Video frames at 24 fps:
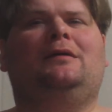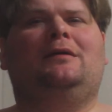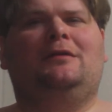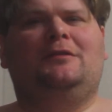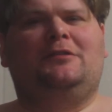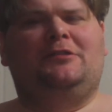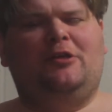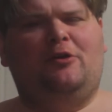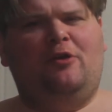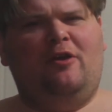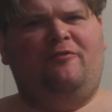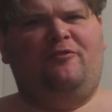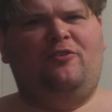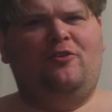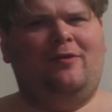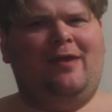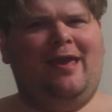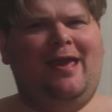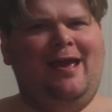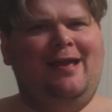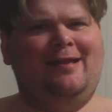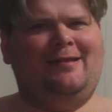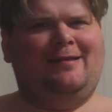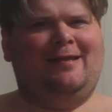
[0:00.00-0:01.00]
So if you
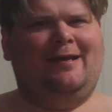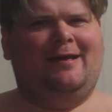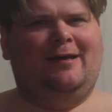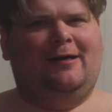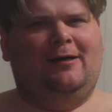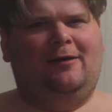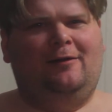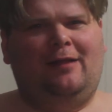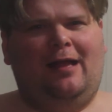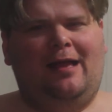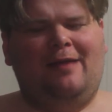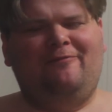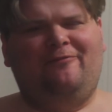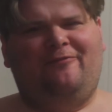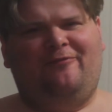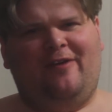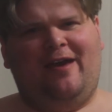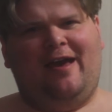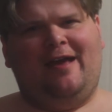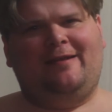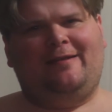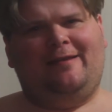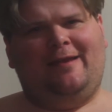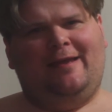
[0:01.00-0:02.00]
can't tell, I'm
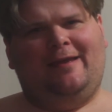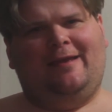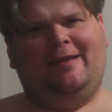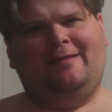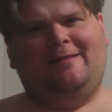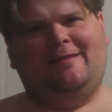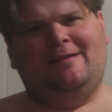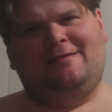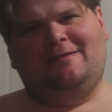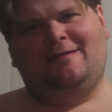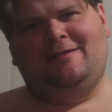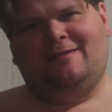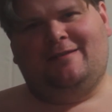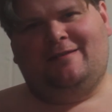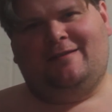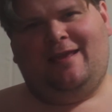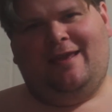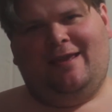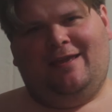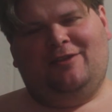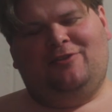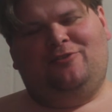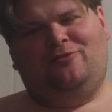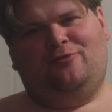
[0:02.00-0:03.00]
fat naked, this is a
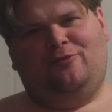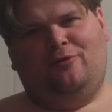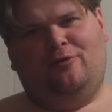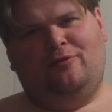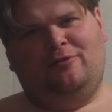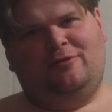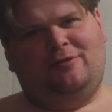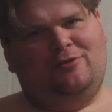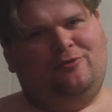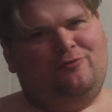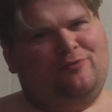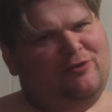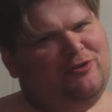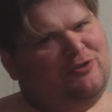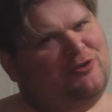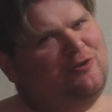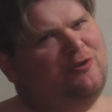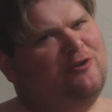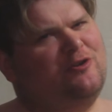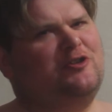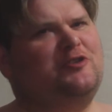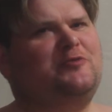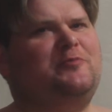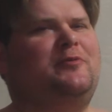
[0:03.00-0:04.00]
naked truth, and Trisha
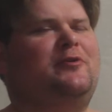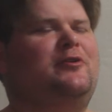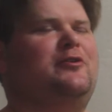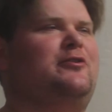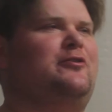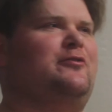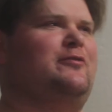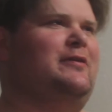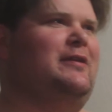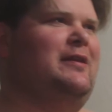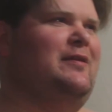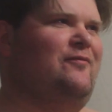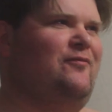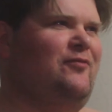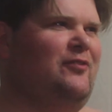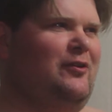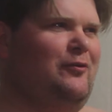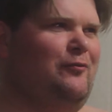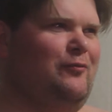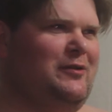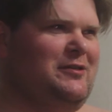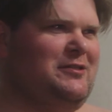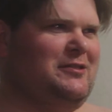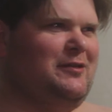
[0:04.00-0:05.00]
Hershberger in
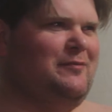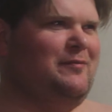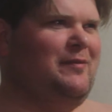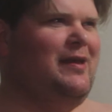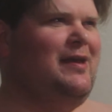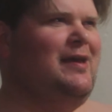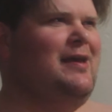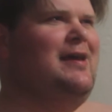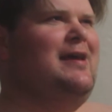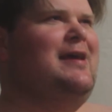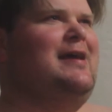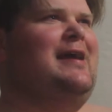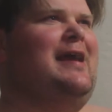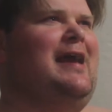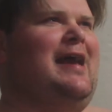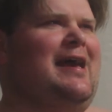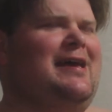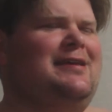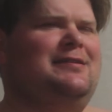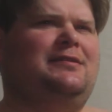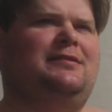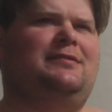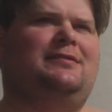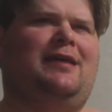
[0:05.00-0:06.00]
Infinite Wisdom
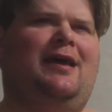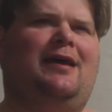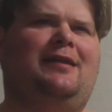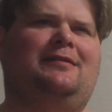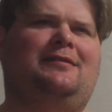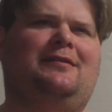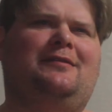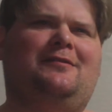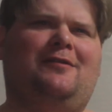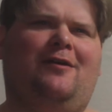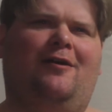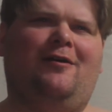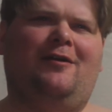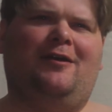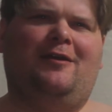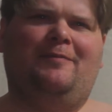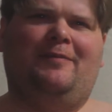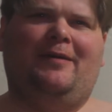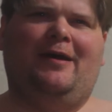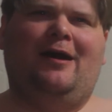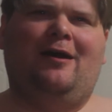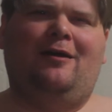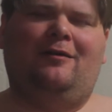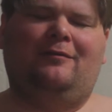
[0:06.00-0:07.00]
has decided to talk
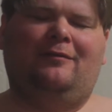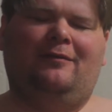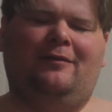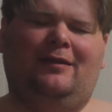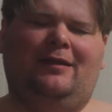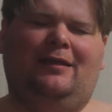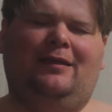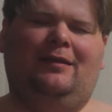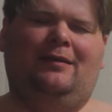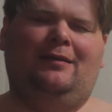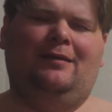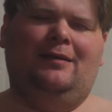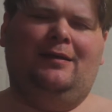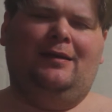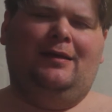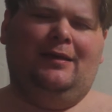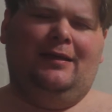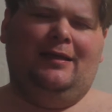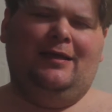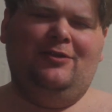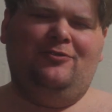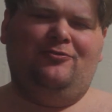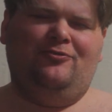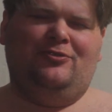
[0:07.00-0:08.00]
about the
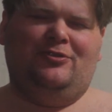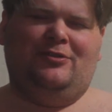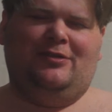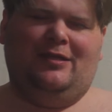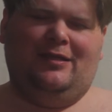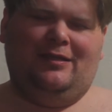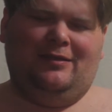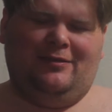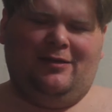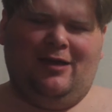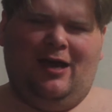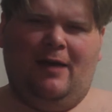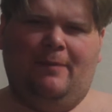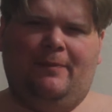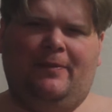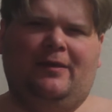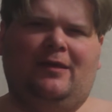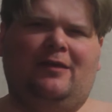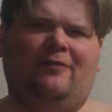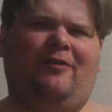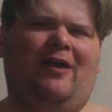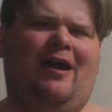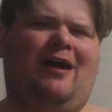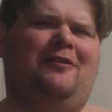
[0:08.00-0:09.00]
interesting
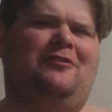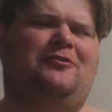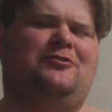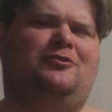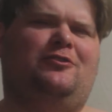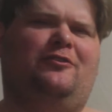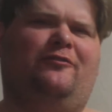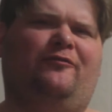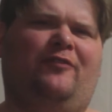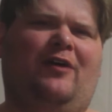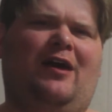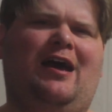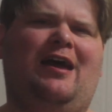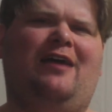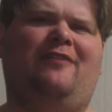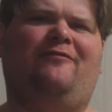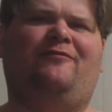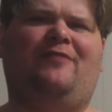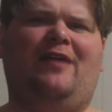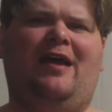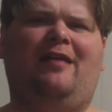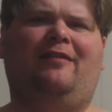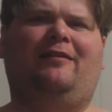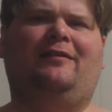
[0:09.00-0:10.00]
topic of how to
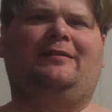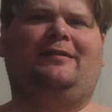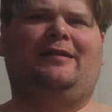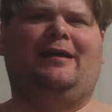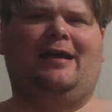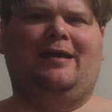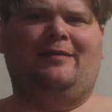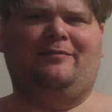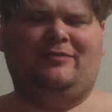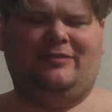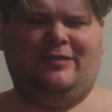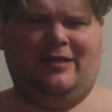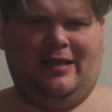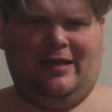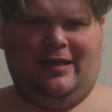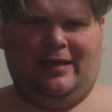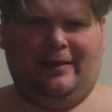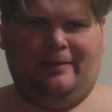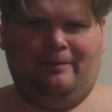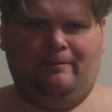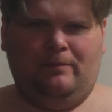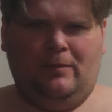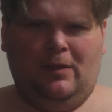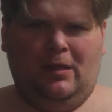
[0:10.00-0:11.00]
survive Valentine's
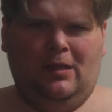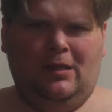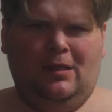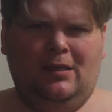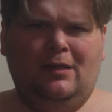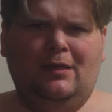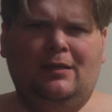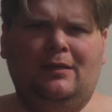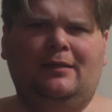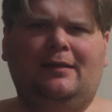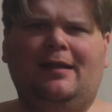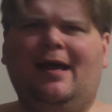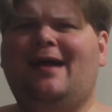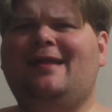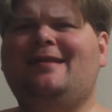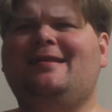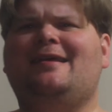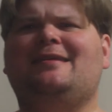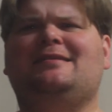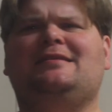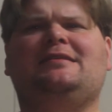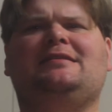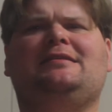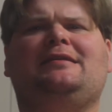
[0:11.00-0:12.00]
Day. Not
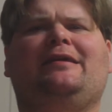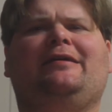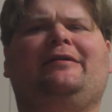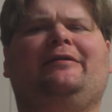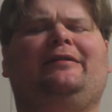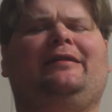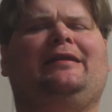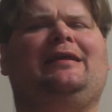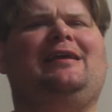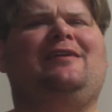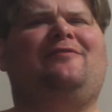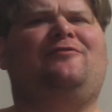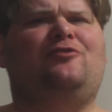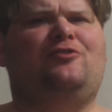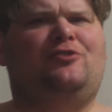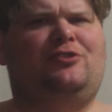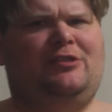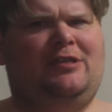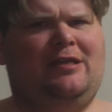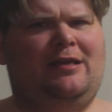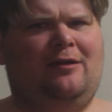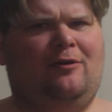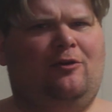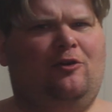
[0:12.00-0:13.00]
necessarily if you're
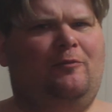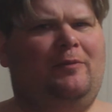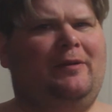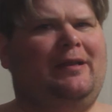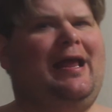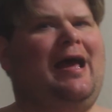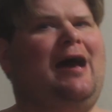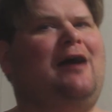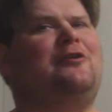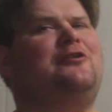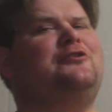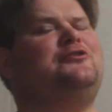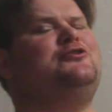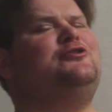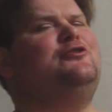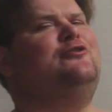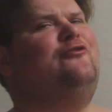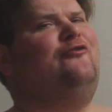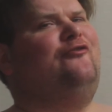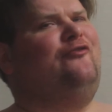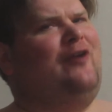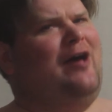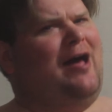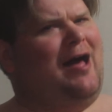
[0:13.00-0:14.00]
single, but how to
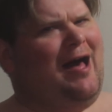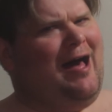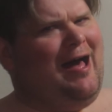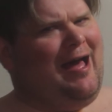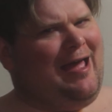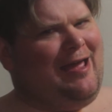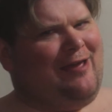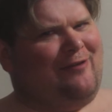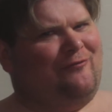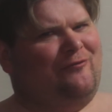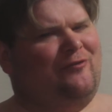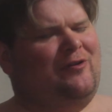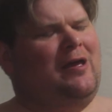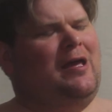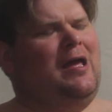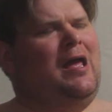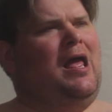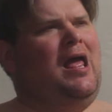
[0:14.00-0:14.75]
survive.